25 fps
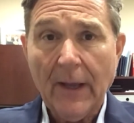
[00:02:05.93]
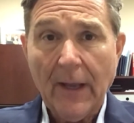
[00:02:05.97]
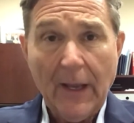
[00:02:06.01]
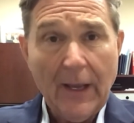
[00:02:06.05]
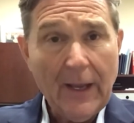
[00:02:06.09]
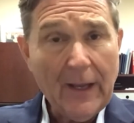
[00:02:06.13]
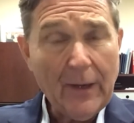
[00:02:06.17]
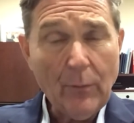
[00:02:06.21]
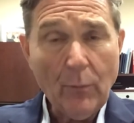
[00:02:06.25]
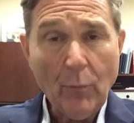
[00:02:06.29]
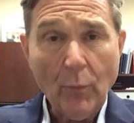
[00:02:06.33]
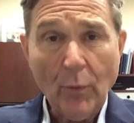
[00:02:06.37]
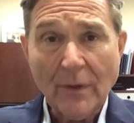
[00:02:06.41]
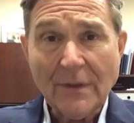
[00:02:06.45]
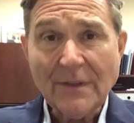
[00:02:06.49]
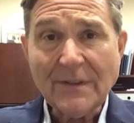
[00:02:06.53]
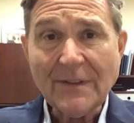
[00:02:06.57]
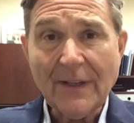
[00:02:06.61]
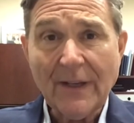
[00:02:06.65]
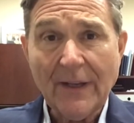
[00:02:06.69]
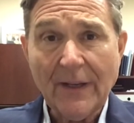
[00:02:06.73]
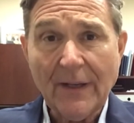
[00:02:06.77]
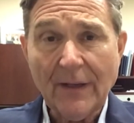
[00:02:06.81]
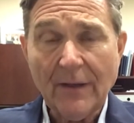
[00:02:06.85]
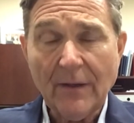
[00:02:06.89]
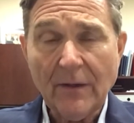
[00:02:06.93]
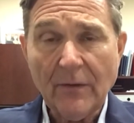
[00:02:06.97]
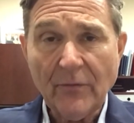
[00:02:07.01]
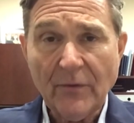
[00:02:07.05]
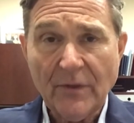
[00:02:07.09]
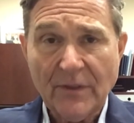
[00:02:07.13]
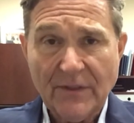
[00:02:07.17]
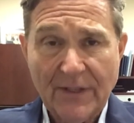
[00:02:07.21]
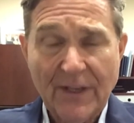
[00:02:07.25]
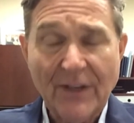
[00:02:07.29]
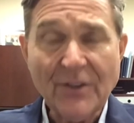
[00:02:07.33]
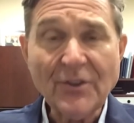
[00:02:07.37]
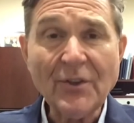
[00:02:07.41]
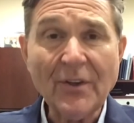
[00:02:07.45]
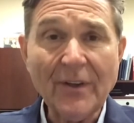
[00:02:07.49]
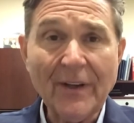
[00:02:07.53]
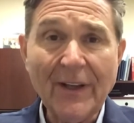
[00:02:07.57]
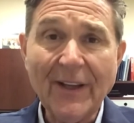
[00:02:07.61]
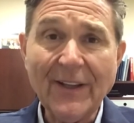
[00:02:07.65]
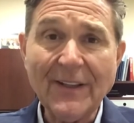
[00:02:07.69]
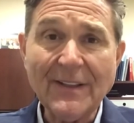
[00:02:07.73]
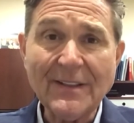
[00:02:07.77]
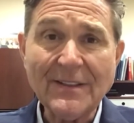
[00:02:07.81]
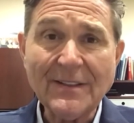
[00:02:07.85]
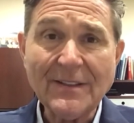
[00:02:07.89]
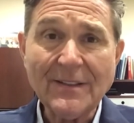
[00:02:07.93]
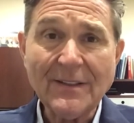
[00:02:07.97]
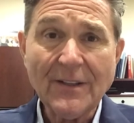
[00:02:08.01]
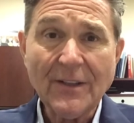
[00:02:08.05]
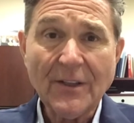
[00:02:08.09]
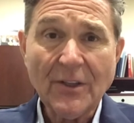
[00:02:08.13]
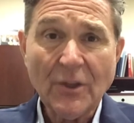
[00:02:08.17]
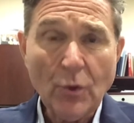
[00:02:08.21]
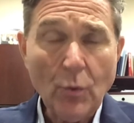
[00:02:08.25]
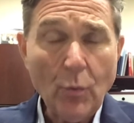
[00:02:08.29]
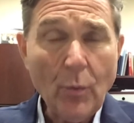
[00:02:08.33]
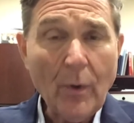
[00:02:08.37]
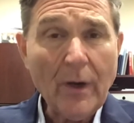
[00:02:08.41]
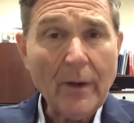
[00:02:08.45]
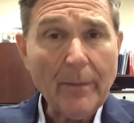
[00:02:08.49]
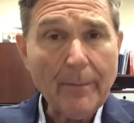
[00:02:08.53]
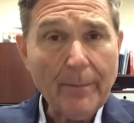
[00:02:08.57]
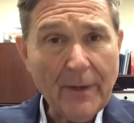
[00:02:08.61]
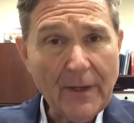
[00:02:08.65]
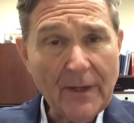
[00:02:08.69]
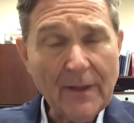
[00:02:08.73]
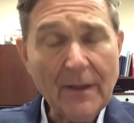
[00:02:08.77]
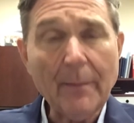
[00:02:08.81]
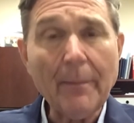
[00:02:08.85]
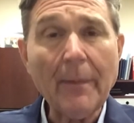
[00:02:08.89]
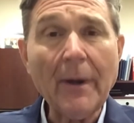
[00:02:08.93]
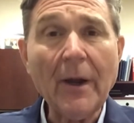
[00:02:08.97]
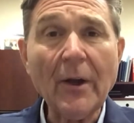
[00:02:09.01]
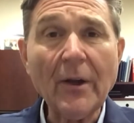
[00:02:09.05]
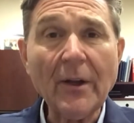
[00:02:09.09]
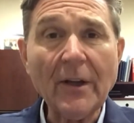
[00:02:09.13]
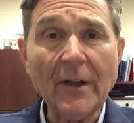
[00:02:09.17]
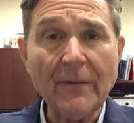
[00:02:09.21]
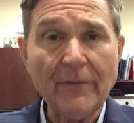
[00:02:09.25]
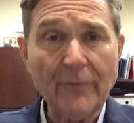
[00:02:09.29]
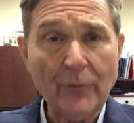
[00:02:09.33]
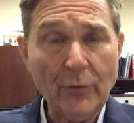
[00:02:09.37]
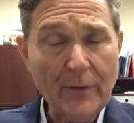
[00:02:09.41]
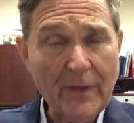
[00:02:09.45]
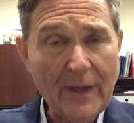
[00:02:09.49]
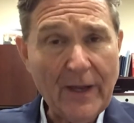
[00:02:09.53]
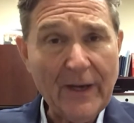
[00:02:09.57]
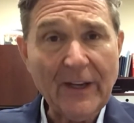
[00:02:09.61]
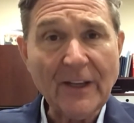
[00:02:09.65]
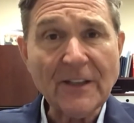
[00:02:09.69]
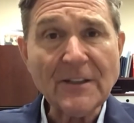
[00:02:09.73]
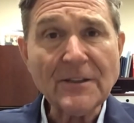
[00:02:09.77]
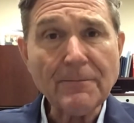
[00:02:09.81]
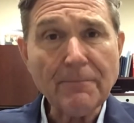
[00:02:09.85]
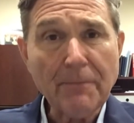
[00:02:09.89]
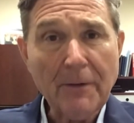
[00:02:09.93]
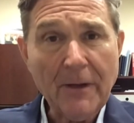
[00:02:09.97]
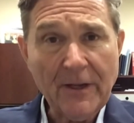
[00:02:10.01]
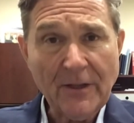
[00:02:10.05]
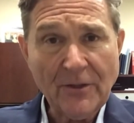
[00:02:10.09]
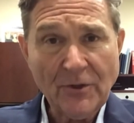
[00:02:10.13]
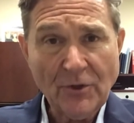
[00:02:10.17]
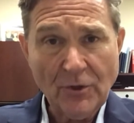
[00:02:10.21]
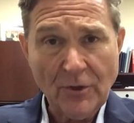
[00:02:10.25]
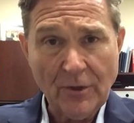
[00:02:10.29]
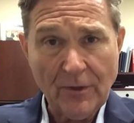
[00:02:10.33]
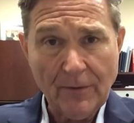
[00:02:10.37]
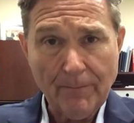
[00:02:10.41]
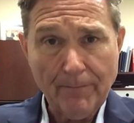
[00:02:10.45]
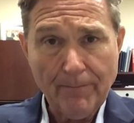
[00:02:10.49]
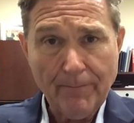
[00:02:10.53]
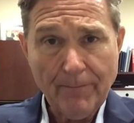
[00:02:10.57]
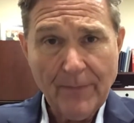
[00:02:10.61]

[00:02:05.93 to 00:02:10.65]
And once the recession ends, you want to be in the market for that expansion.